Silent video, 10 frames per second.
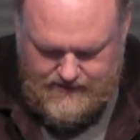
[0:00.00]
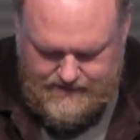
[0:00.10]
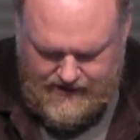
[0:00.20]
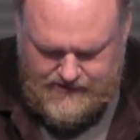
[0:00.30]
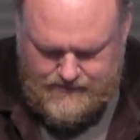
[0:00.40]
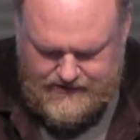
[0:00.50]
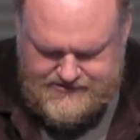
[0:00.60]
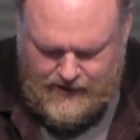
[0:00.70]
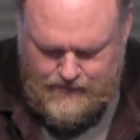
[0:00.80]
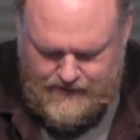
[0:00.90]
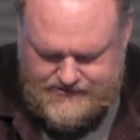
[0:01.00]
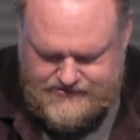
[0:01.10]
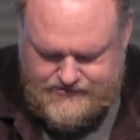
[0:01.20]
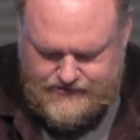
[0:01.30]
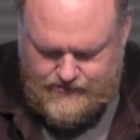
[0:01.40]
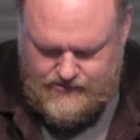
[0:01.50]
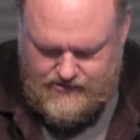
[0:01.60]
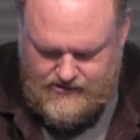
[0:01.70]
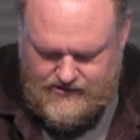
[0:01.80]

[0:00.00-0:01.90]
Father, please help us to